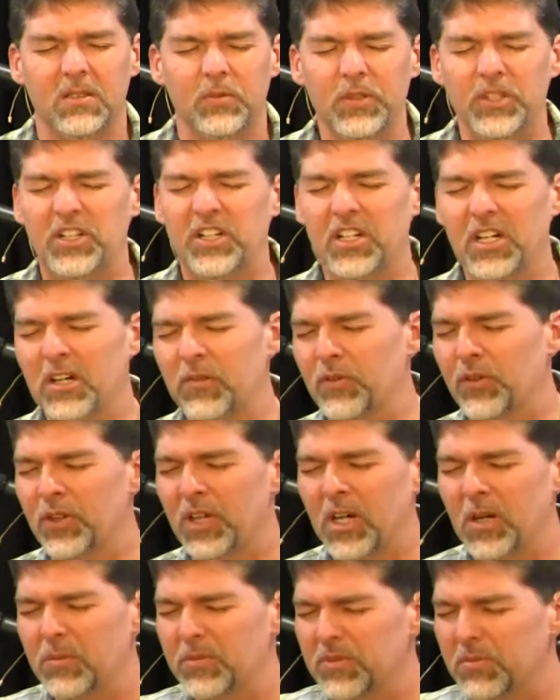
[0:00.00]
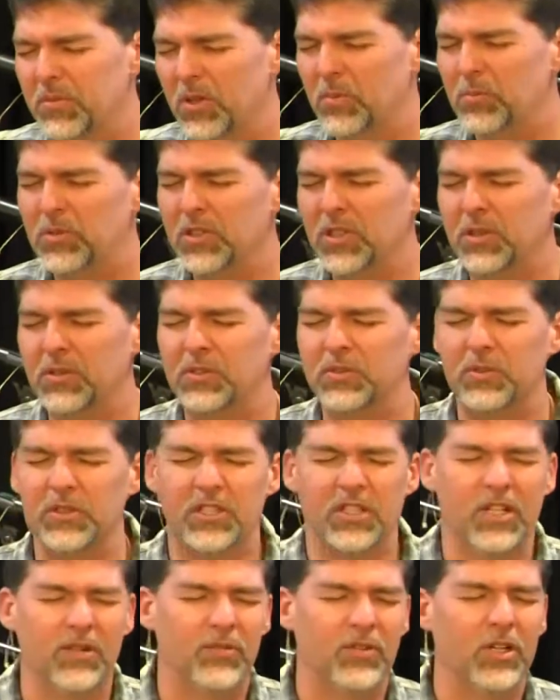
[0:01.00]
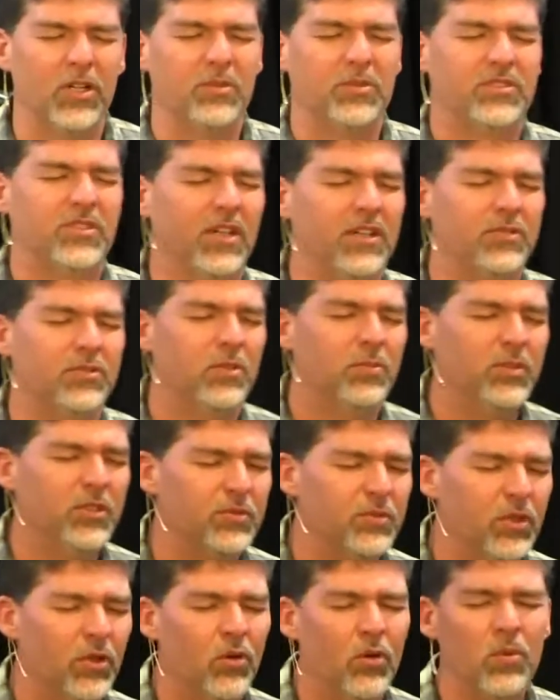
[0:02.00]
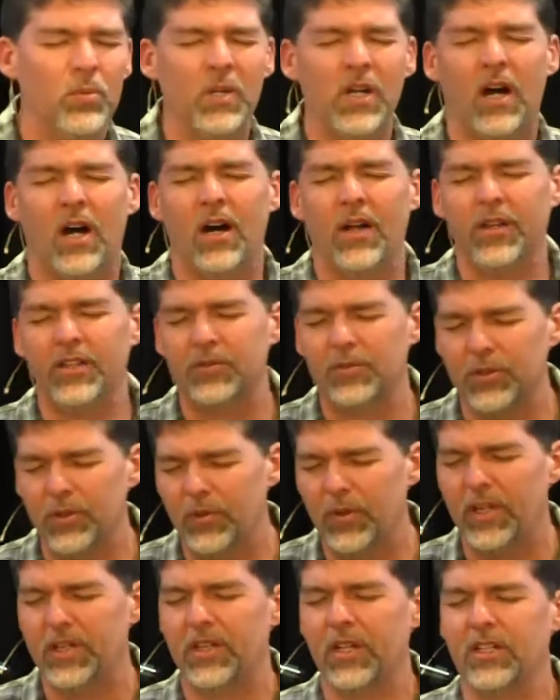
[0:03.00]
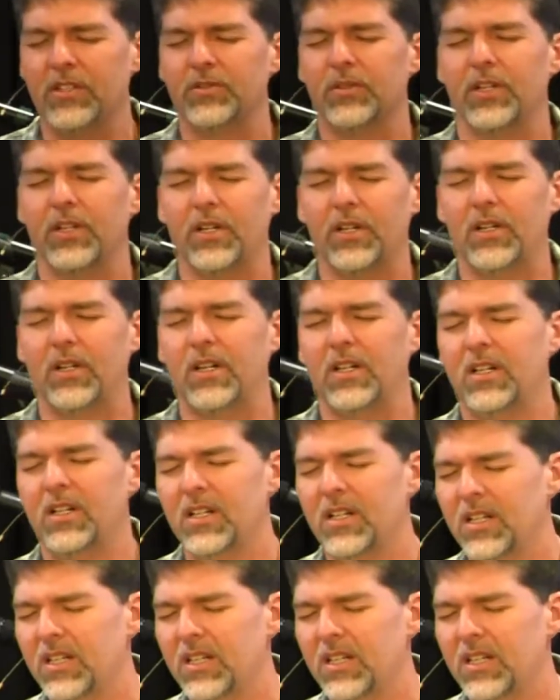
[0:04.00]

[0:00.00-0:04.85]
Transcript: We cover up abuse. We cover up sexual abuse. We don't want to be honest with the way things really are.